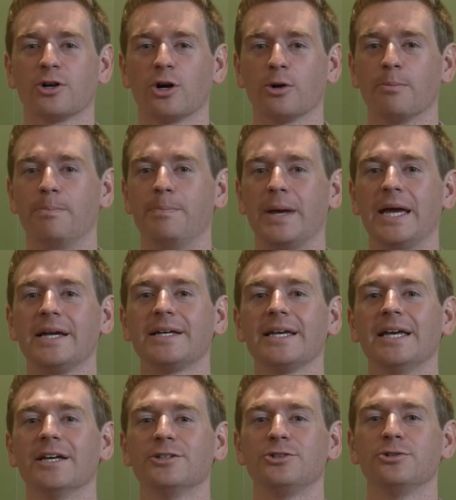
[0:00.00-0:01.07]
are
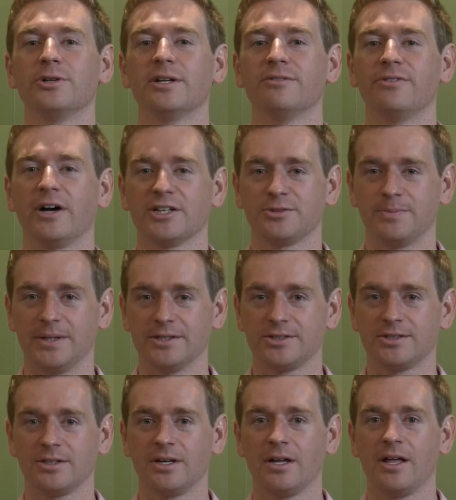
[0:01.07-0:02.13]
bank-issued
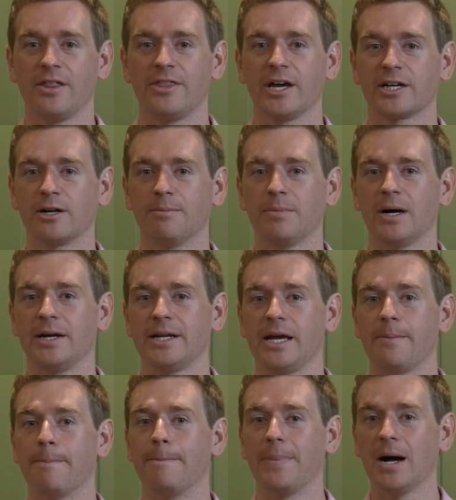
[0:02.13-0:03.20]
investments that combine
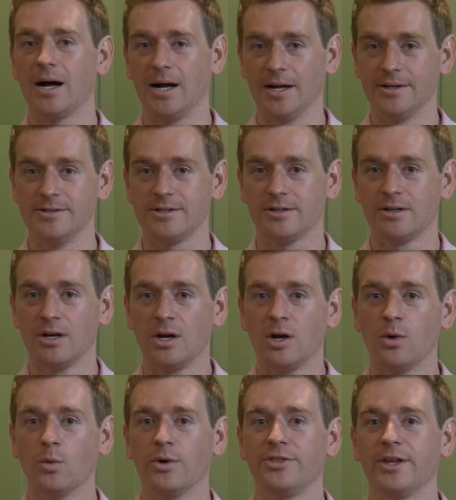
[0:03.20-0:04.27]
a bond
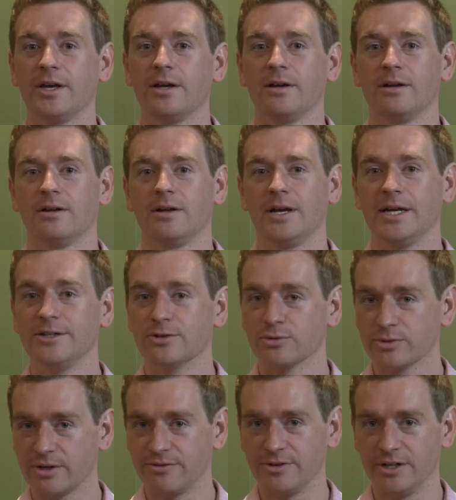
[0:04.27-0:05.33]
with a
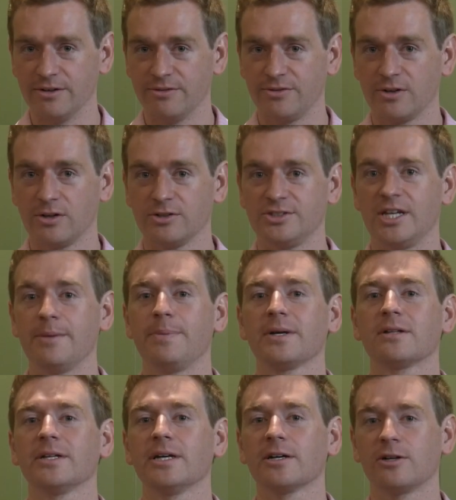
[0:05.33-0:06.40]
derivative,
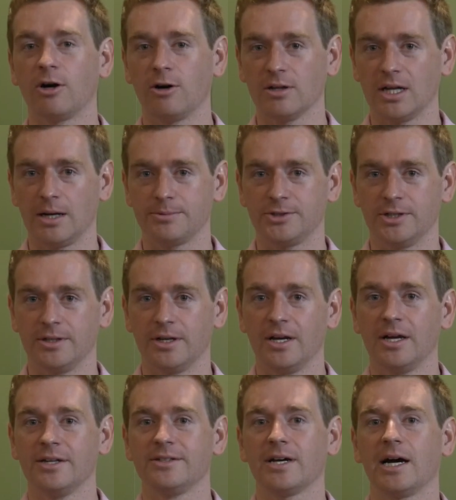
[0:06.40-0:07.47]
typically a call
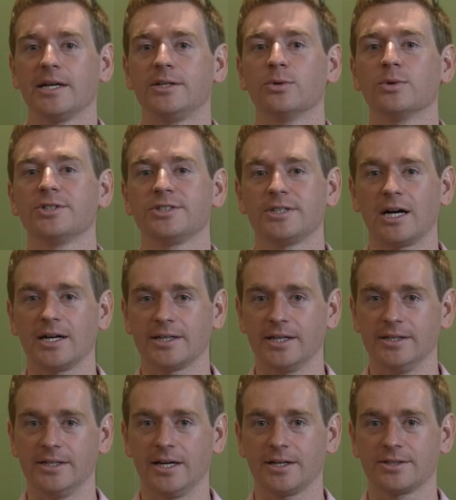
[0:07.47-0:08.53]
option, tied to a stock
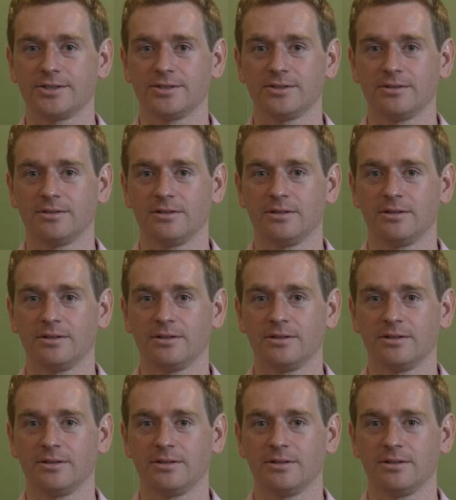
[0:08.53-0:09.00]
index.